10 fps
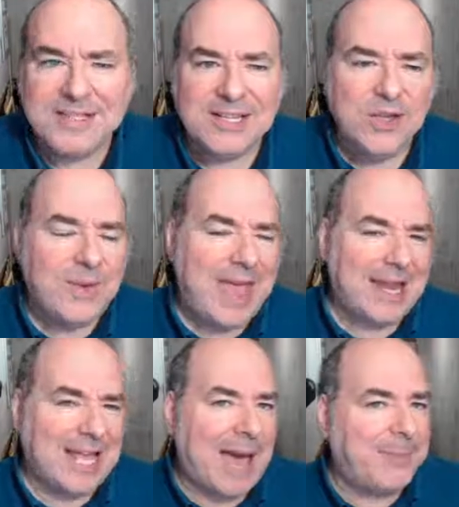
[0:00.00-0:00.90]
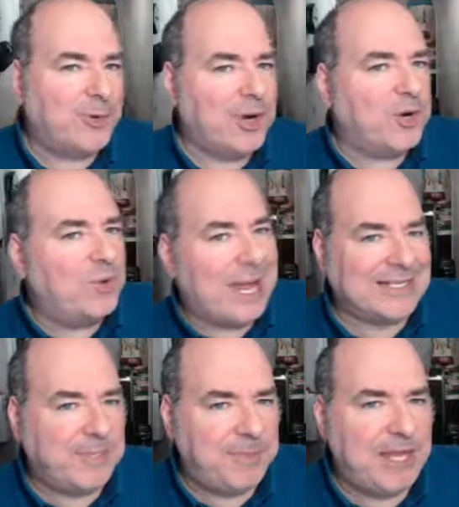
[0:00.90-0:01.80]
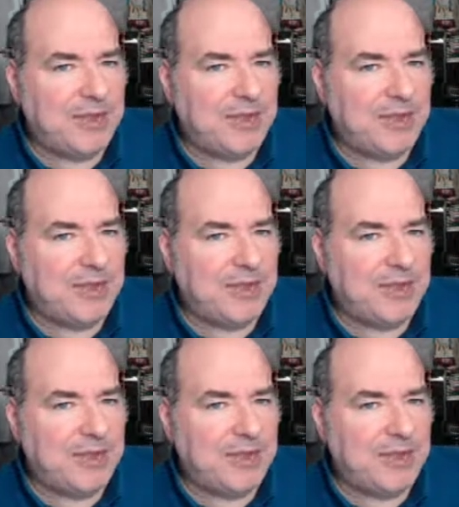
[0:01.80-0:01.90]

You can't copyright a recipe,